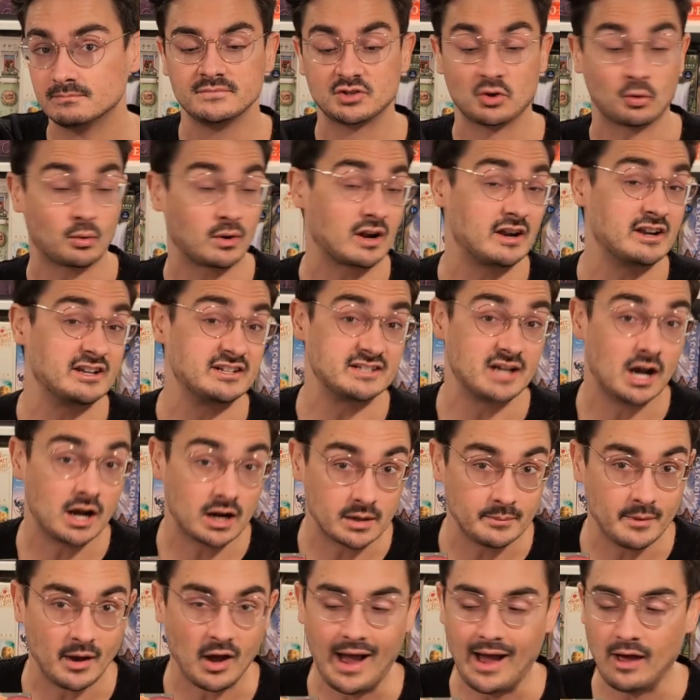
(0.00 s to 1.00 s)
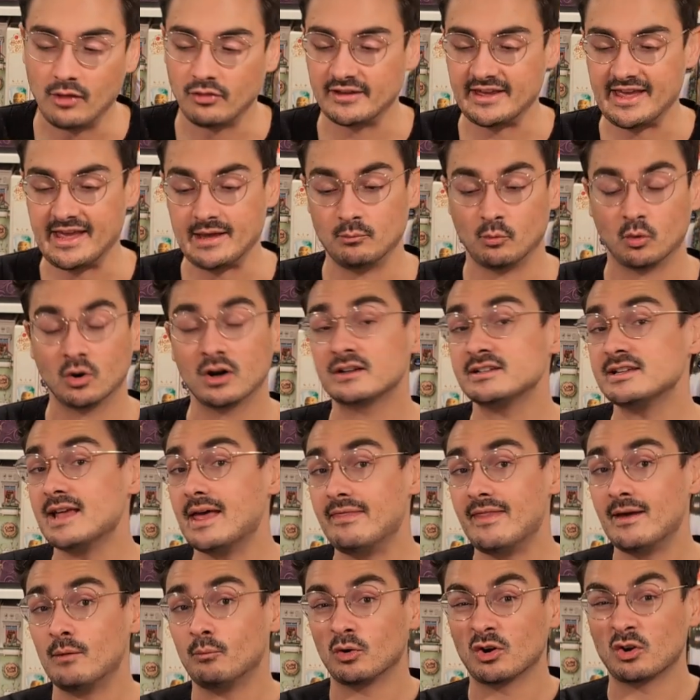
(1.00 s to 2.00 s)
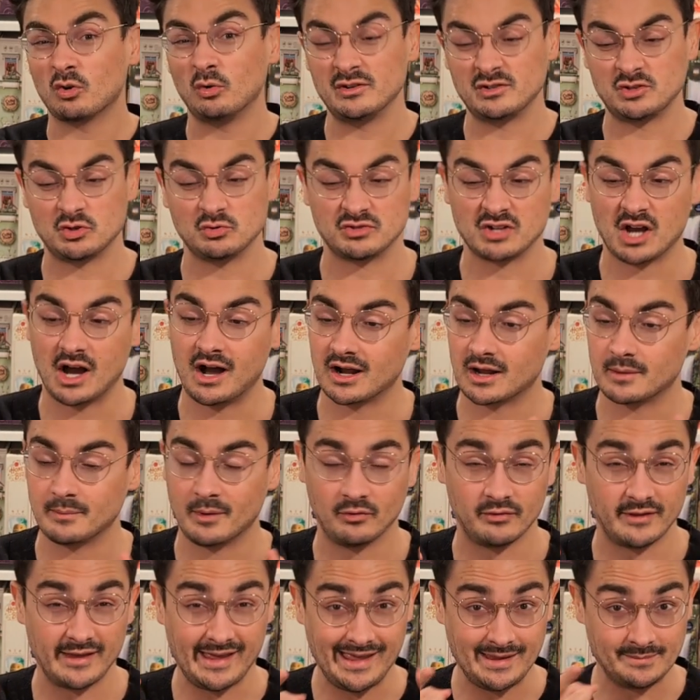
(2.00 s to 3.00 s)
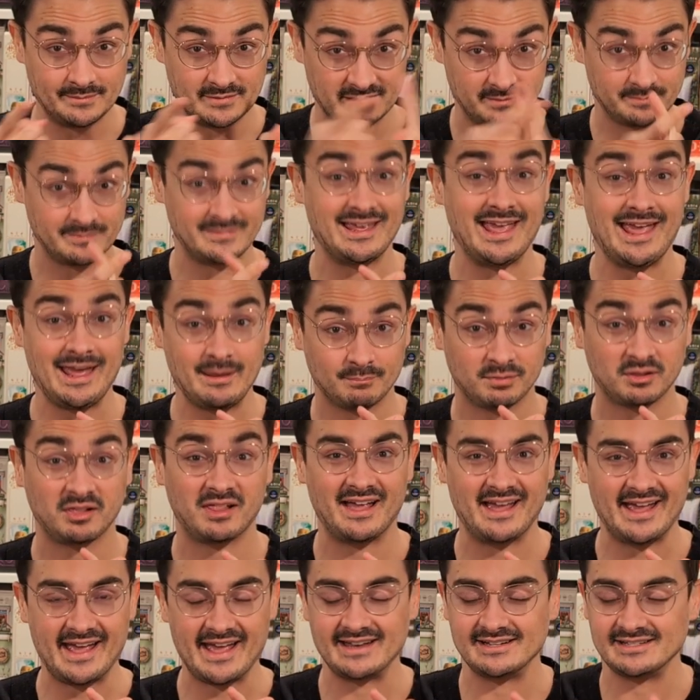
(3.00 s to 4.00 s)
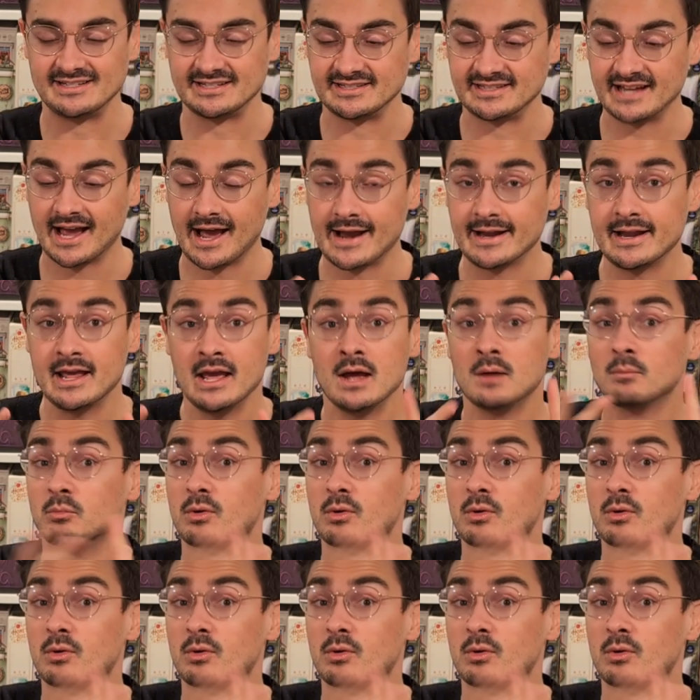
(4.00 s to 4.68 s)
So we're going to talk about how the game works, and then we're going to talk about the game's gameplay and design,